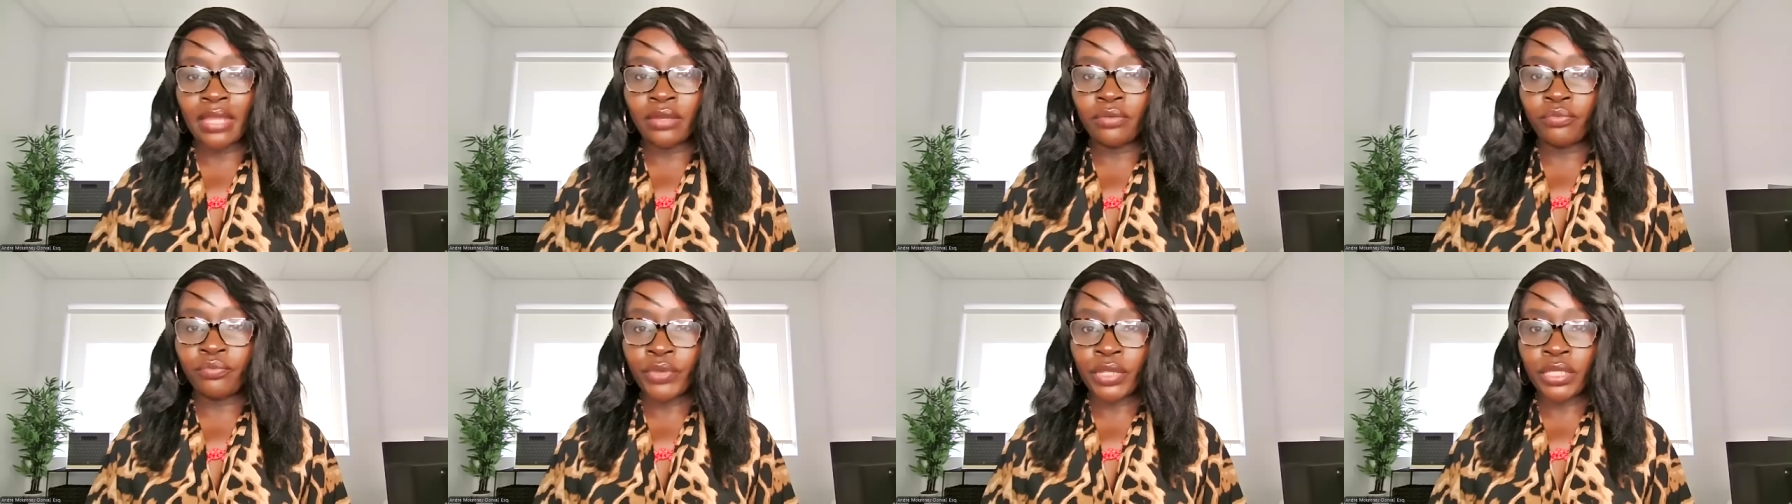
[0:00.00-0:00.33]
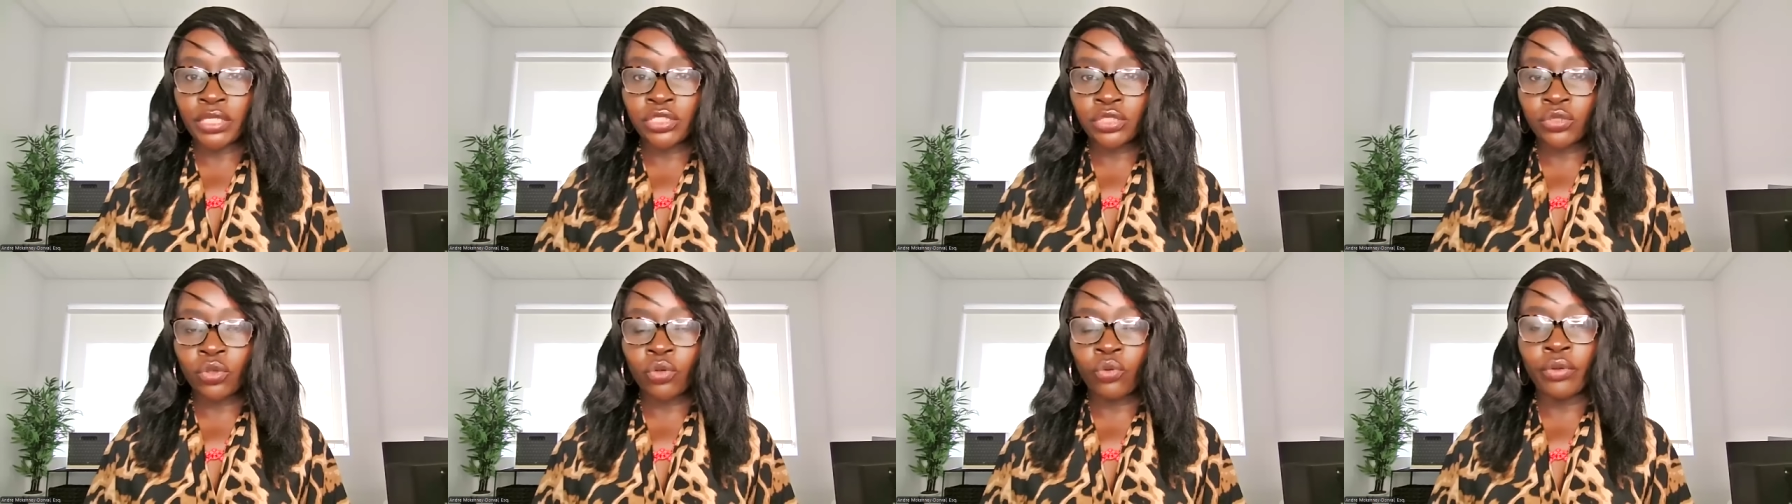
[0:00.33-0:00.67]
at
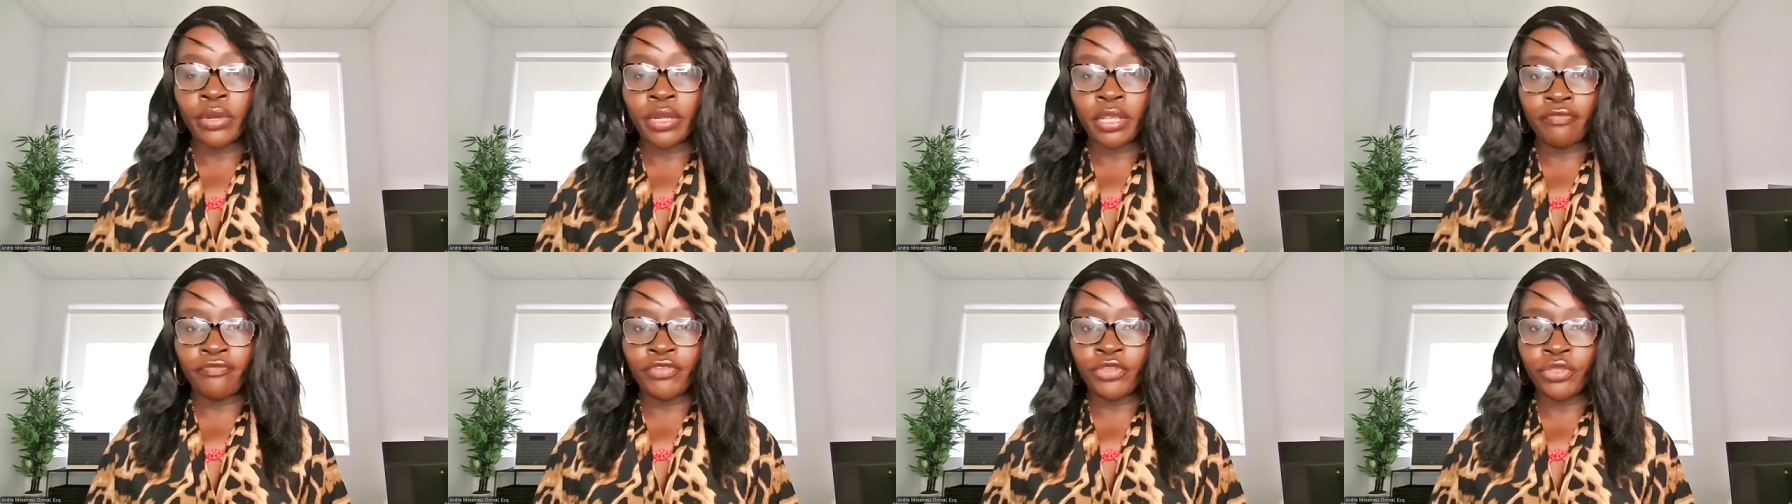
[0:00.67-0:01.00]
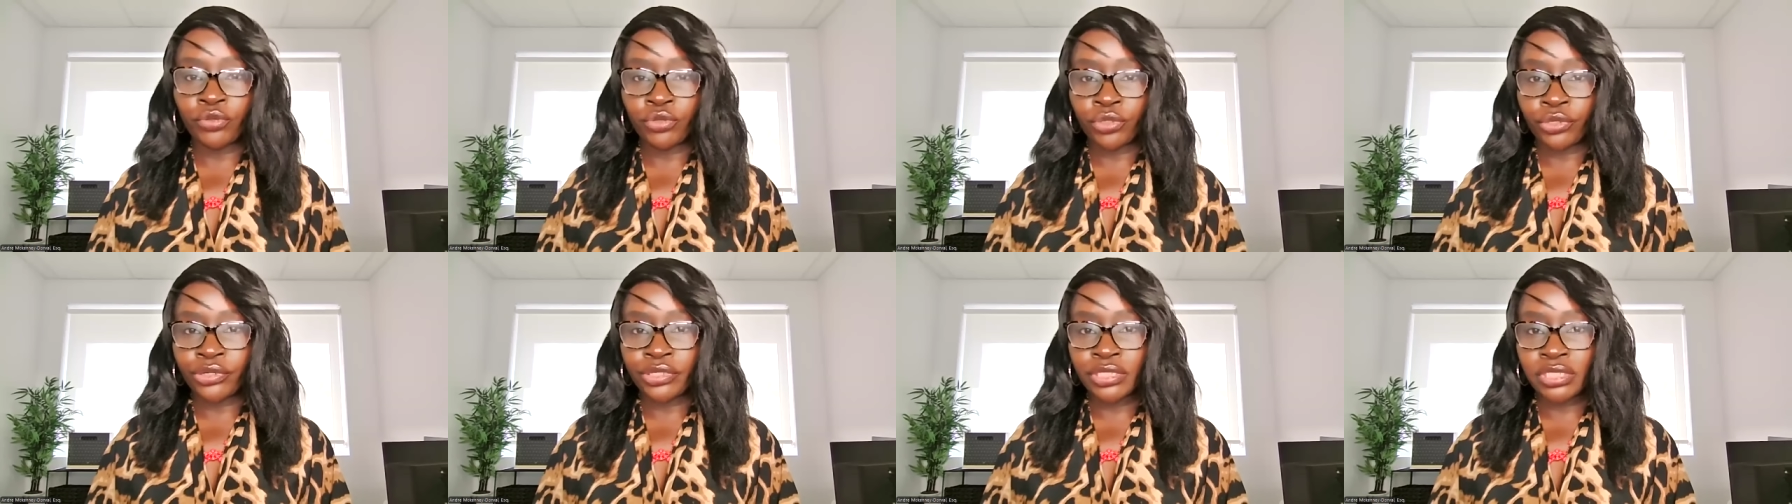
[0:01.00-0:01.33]
risk, or if
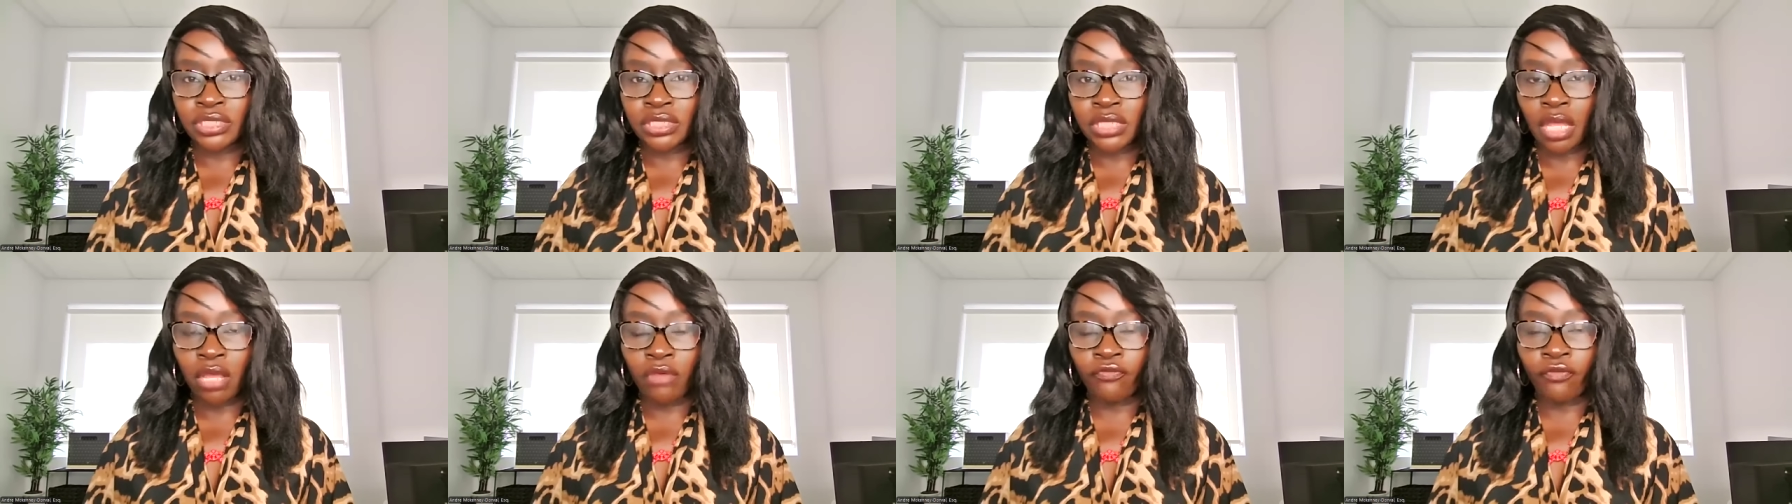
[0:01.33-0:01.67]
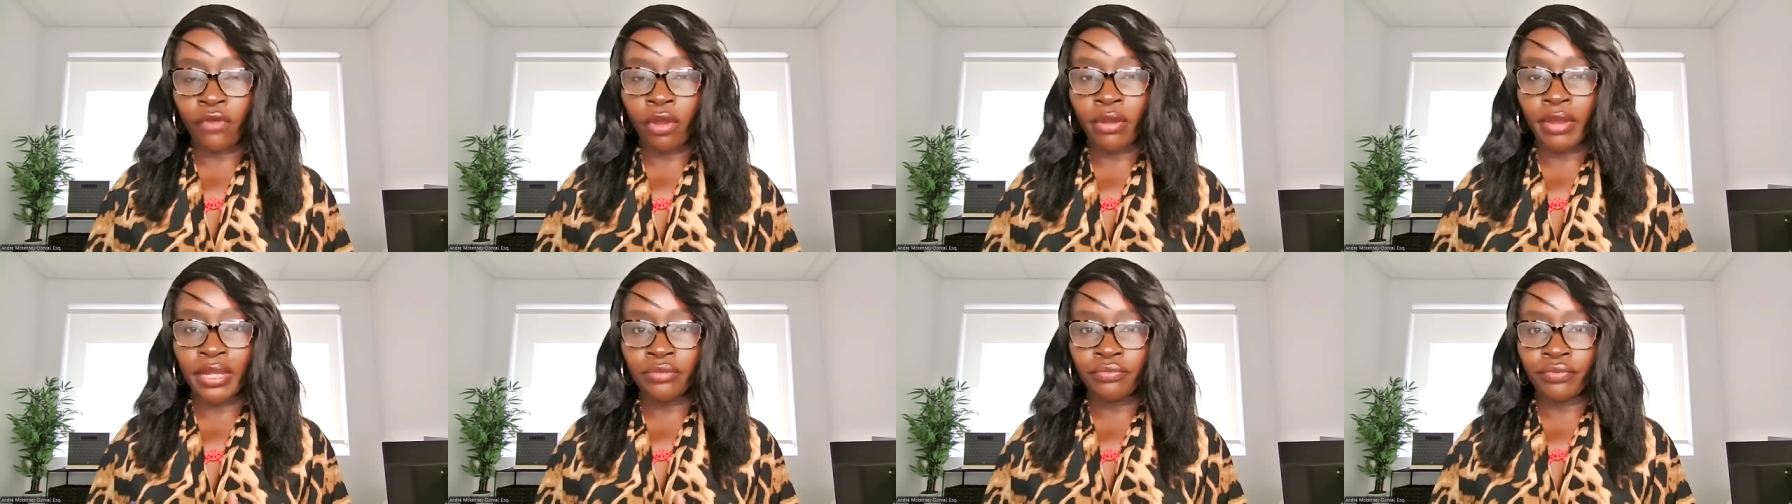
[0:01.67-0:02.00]
you yourself
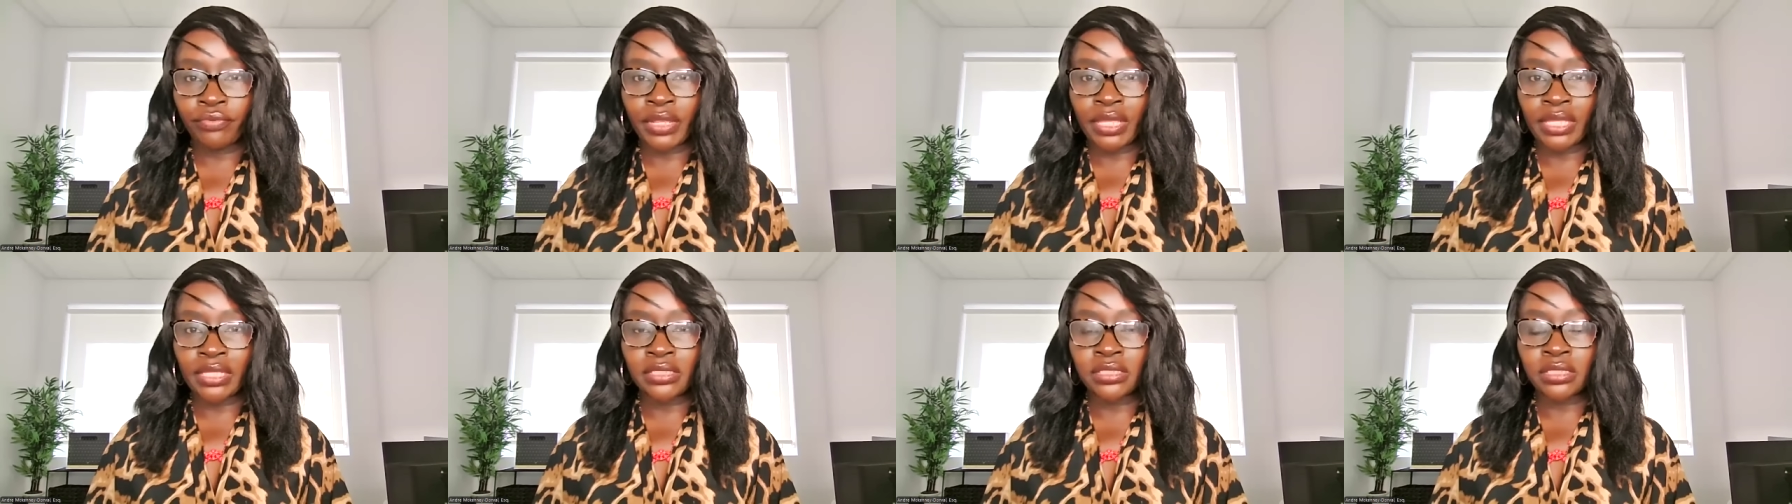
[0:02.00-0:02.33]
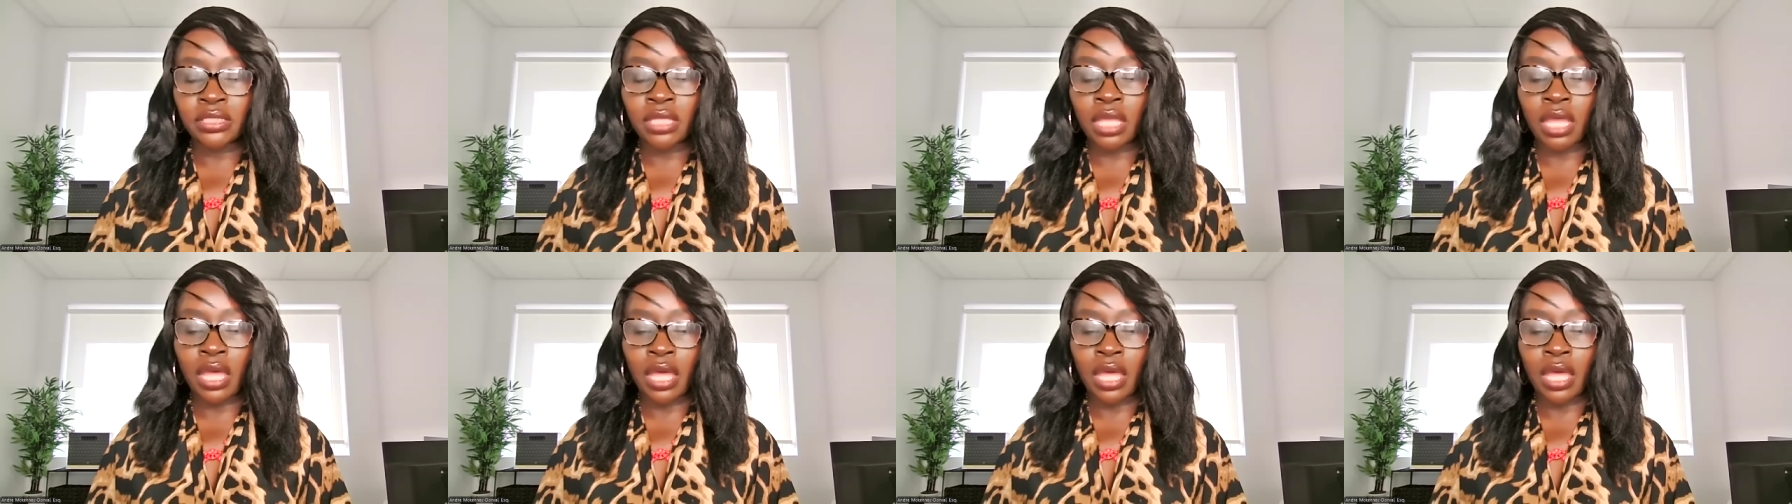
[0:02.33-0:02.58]
are at risk